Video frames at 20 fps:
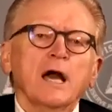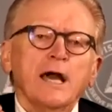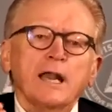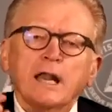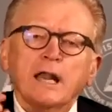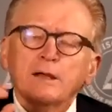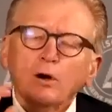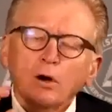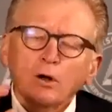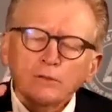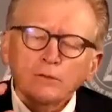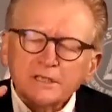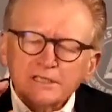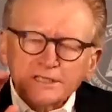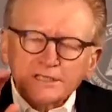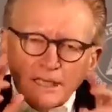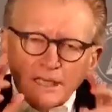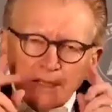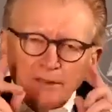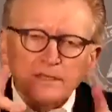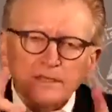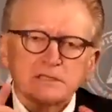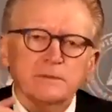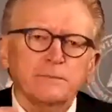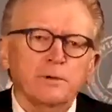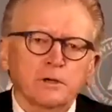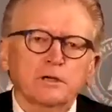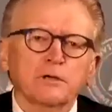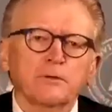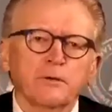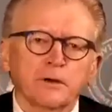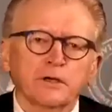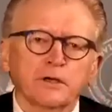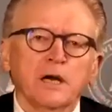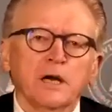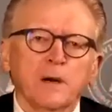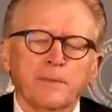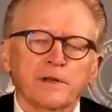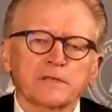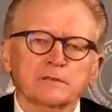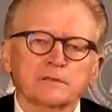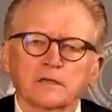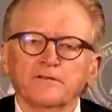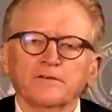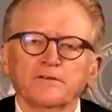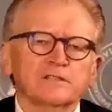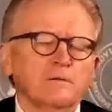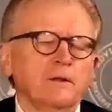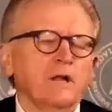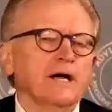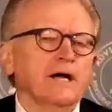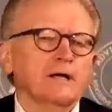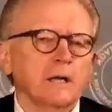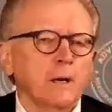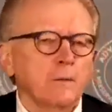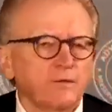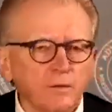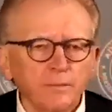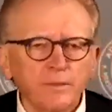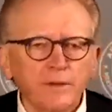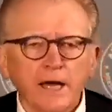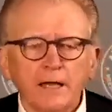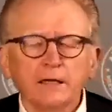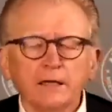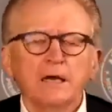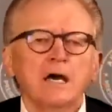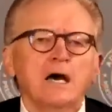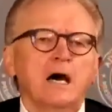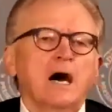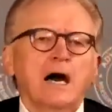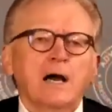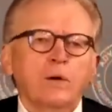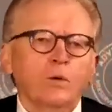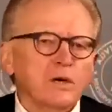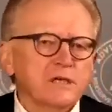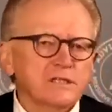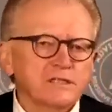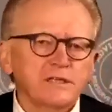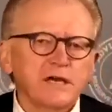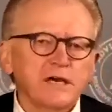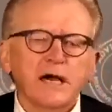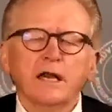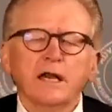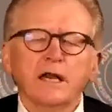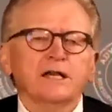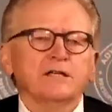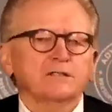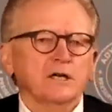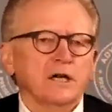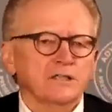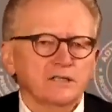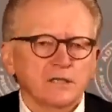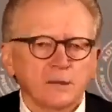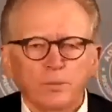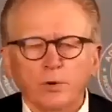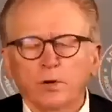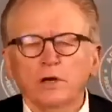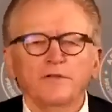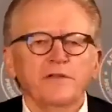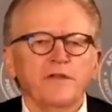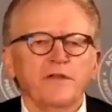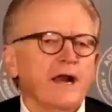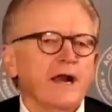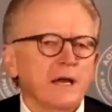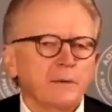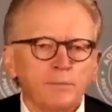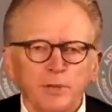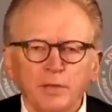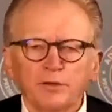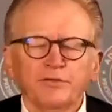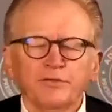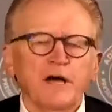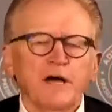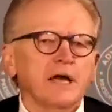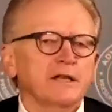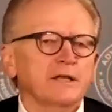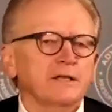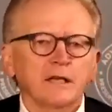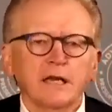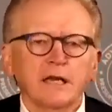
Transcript: And I only say this about career companies. Look, first of all, I come from that. I was that. I supported that. I built that. I